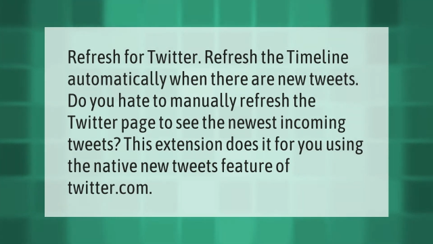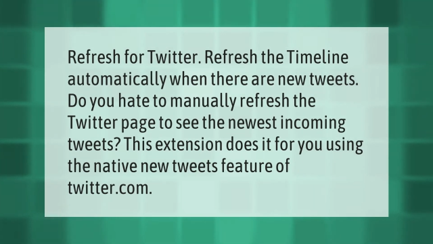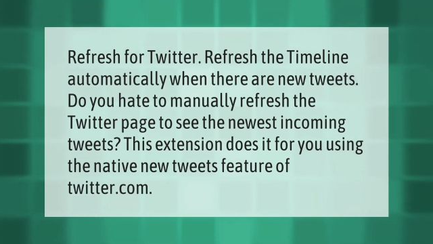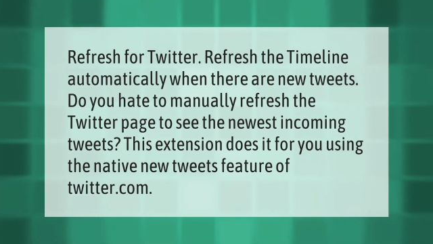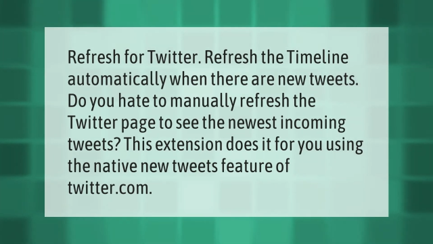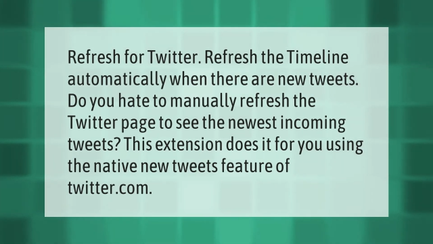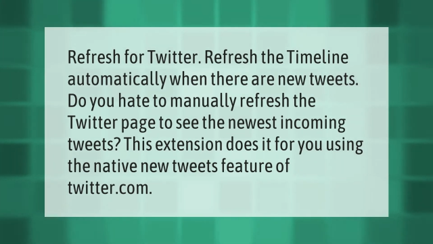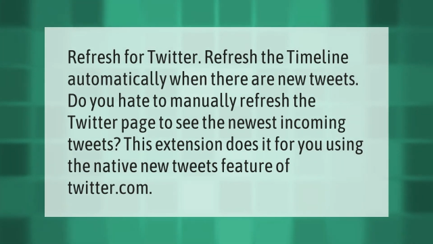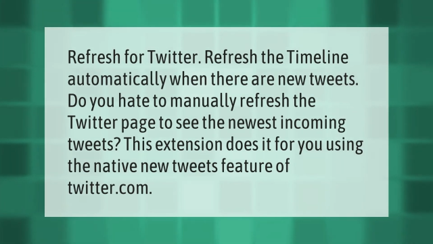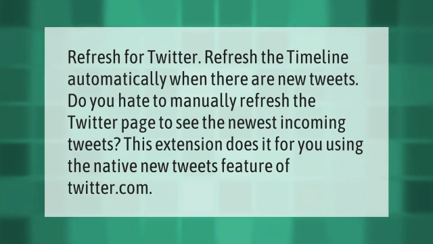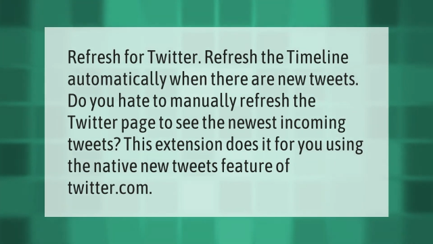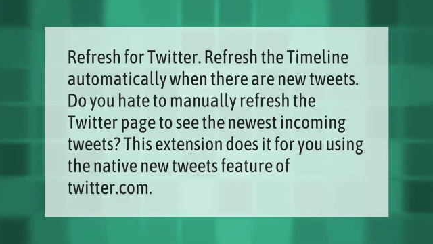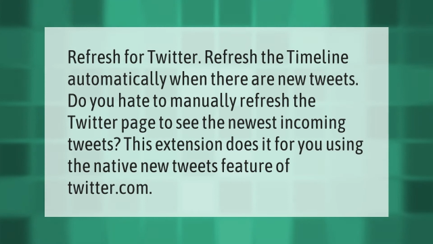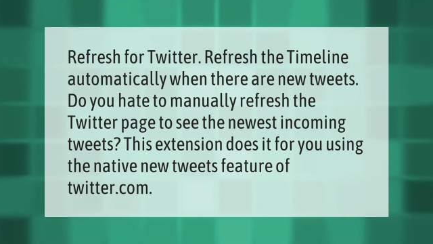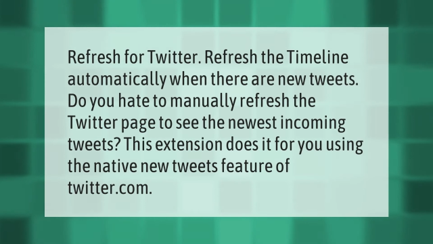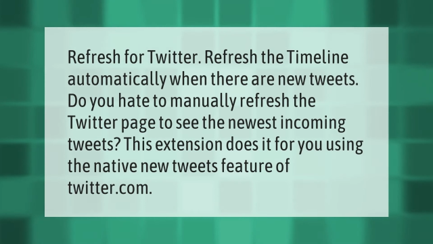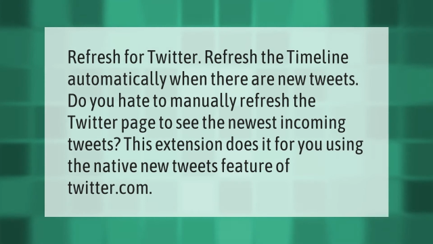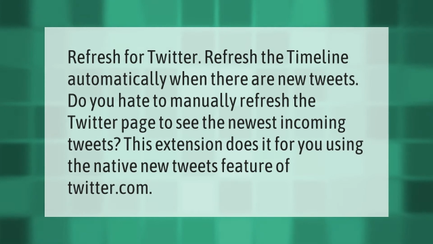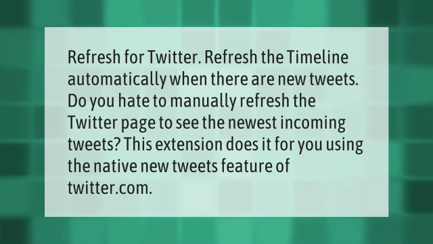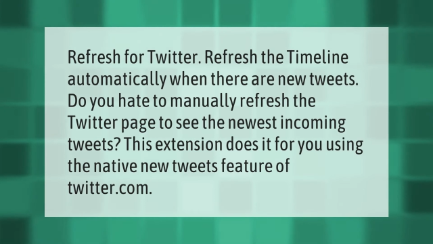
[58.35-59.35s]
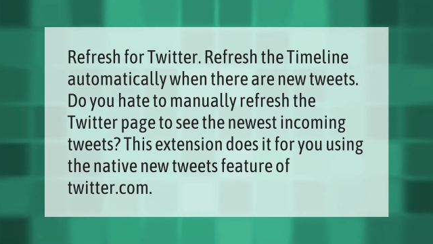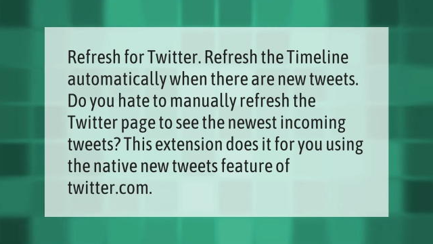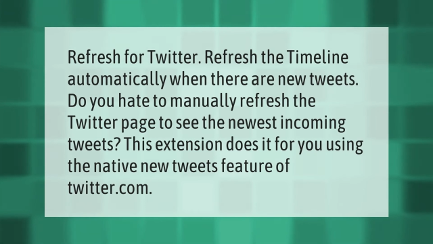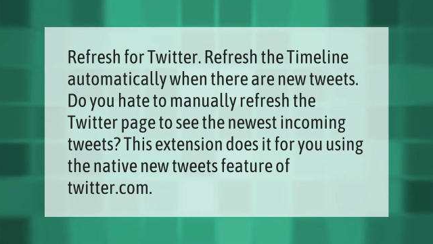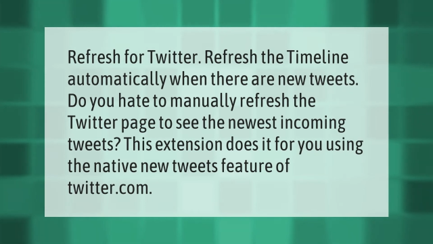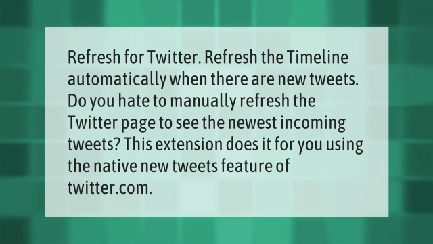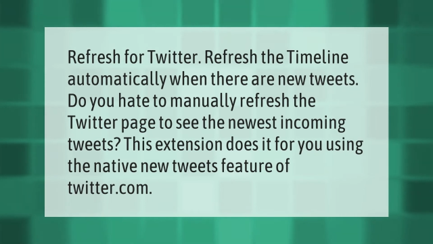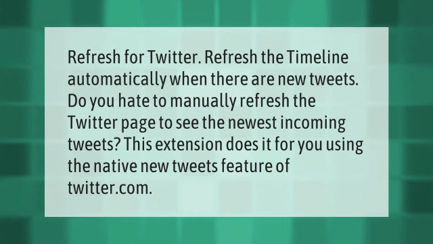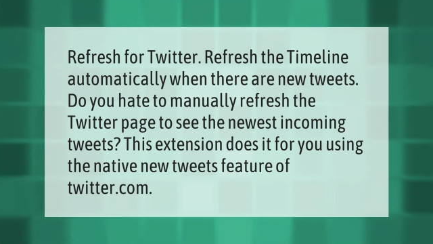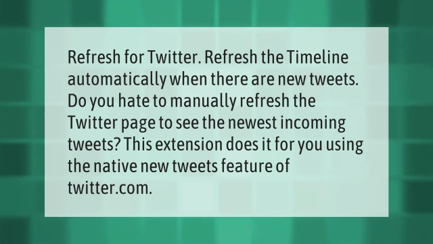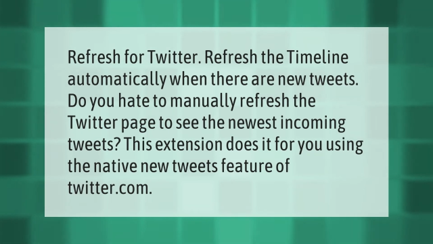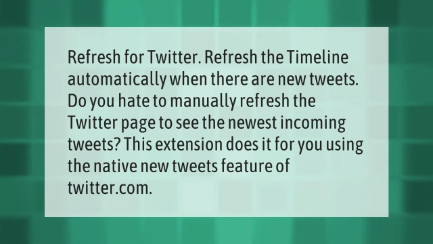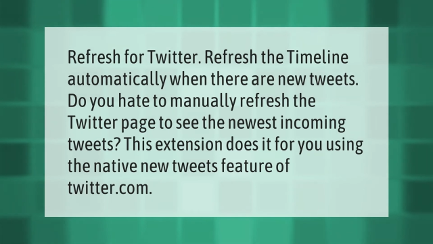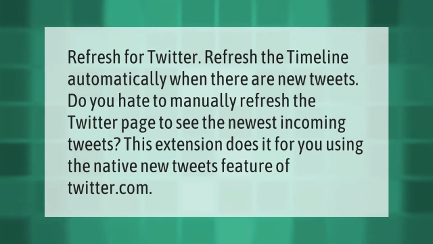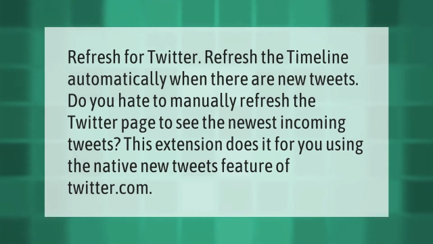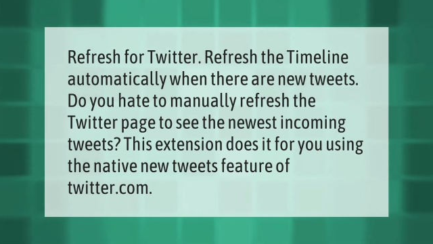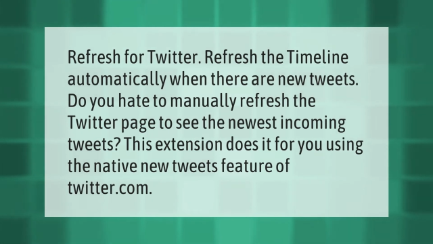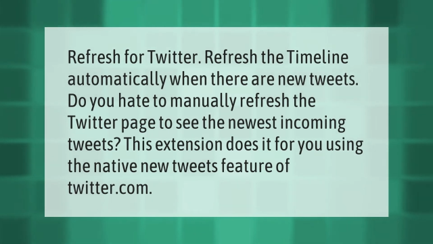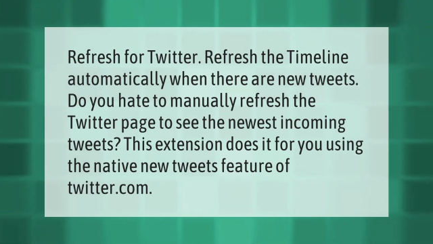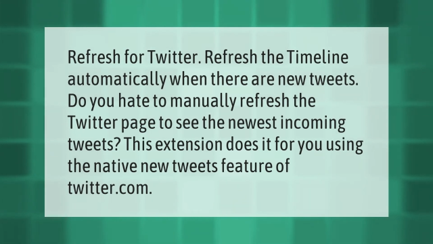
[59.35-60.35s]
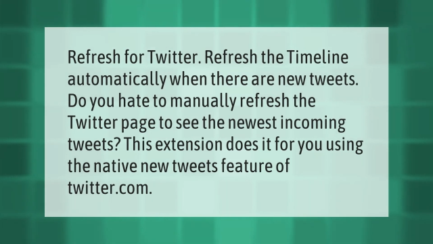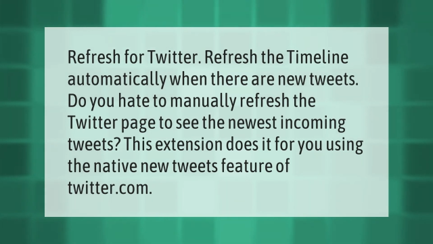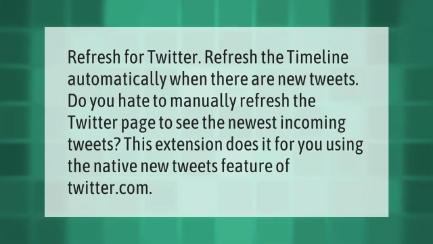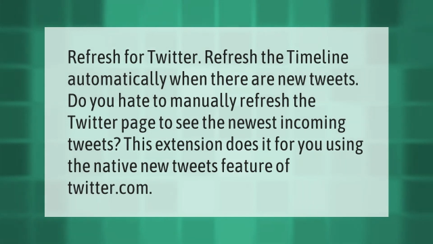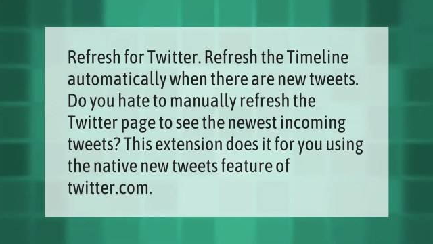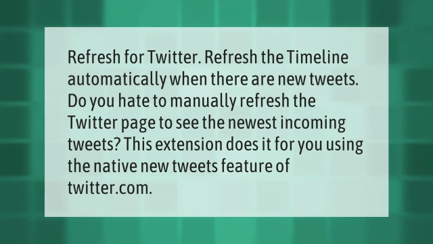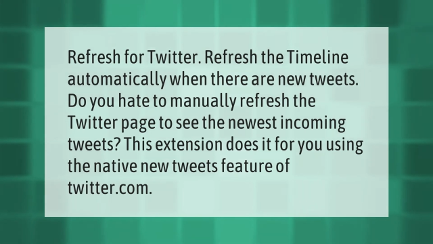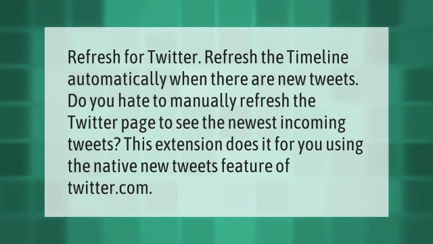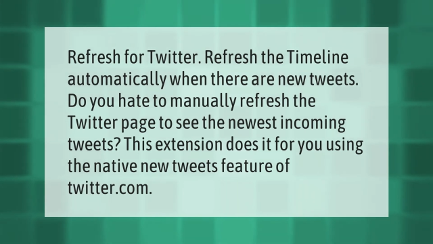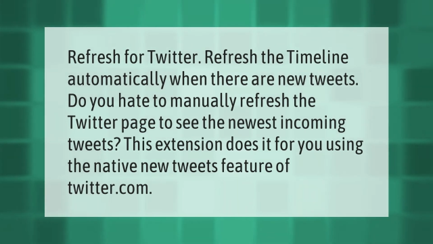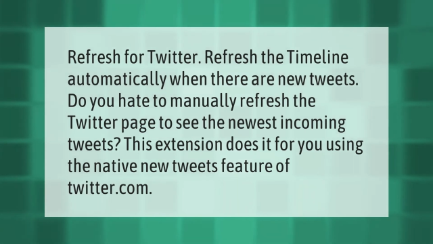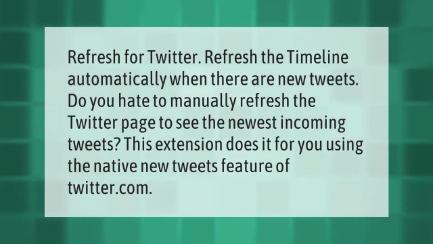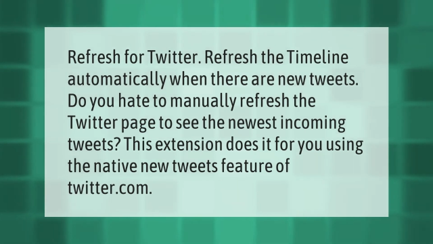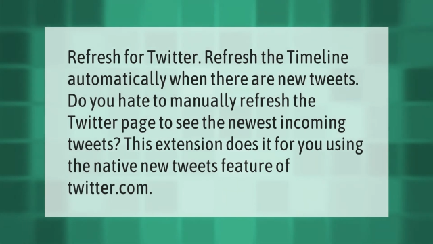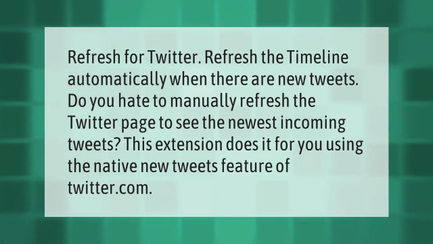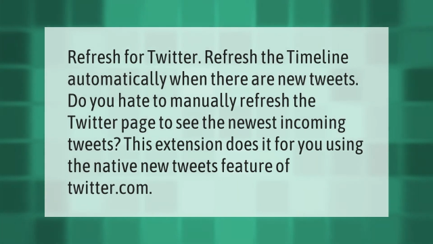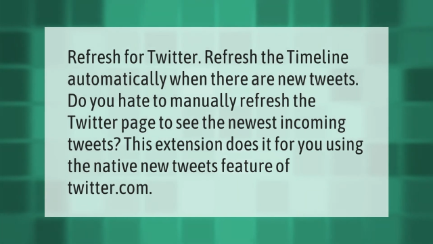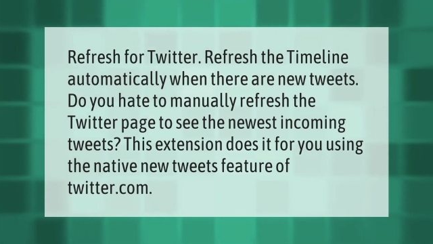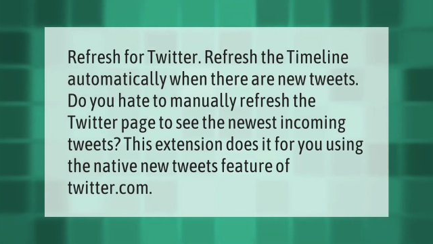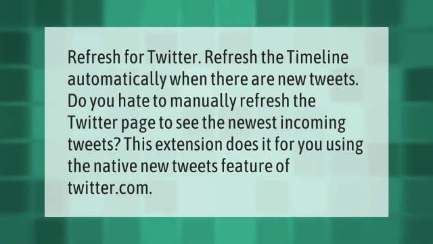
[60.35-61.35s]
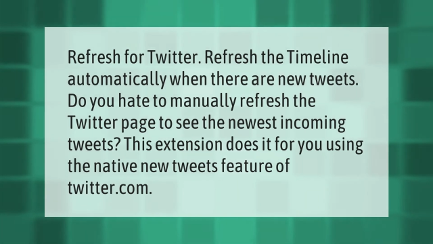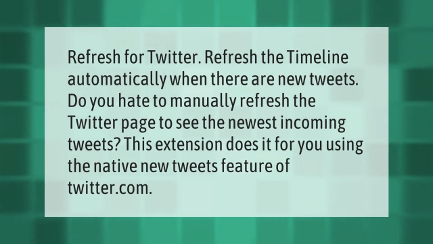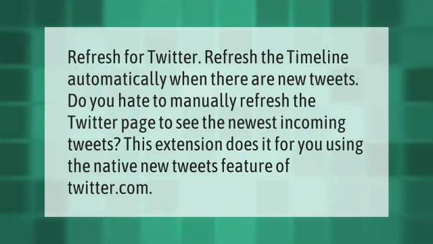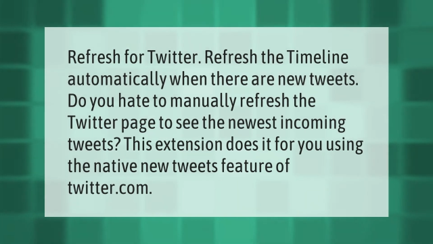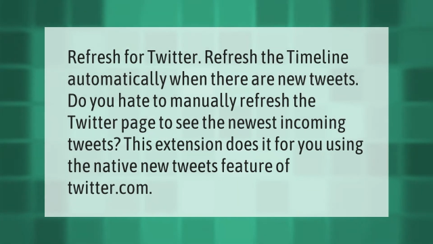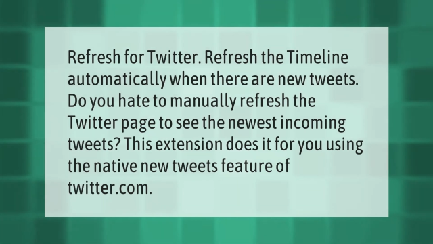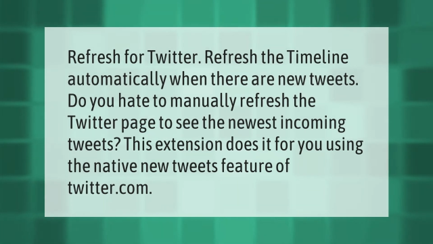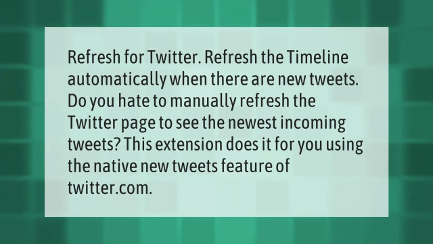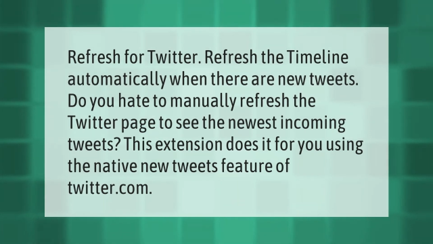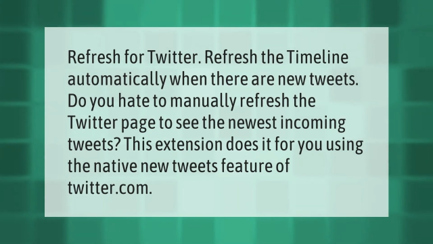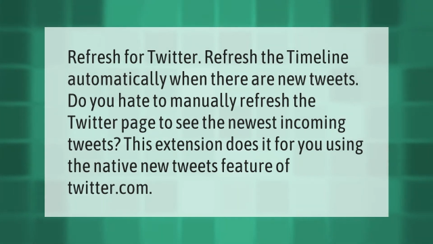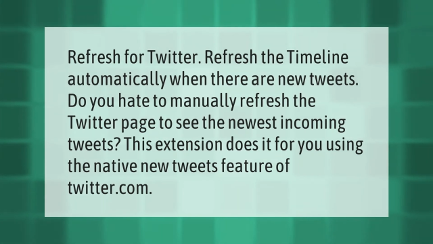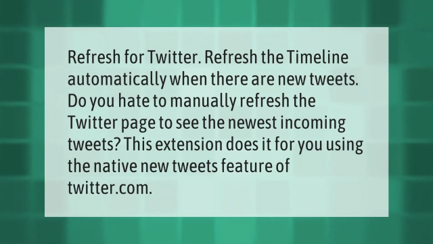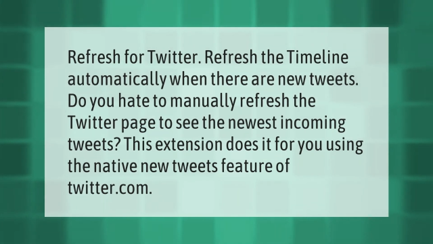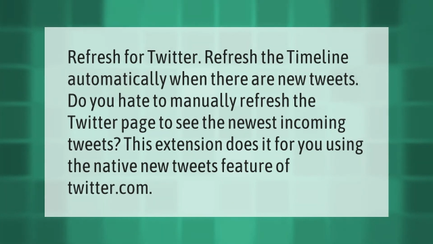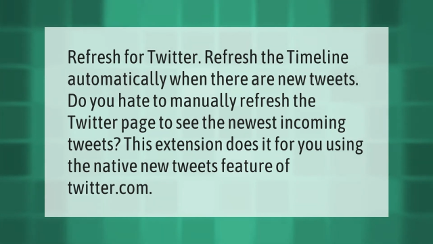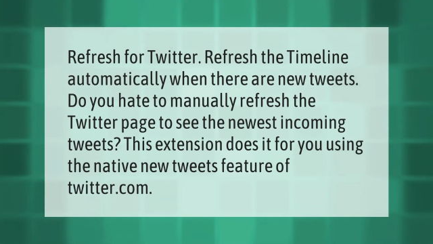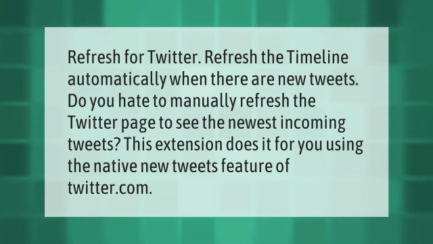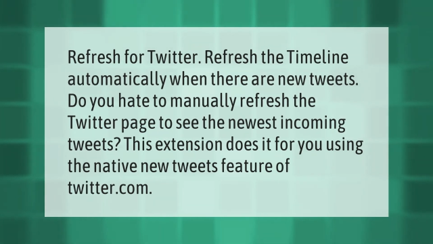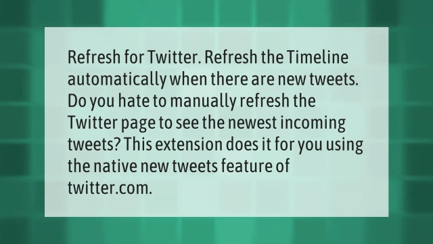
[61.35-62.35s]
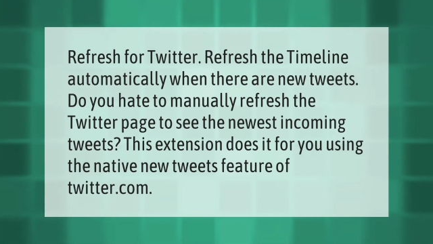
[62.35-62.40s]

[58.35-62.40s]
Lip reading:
Nobody's mouth can be seen.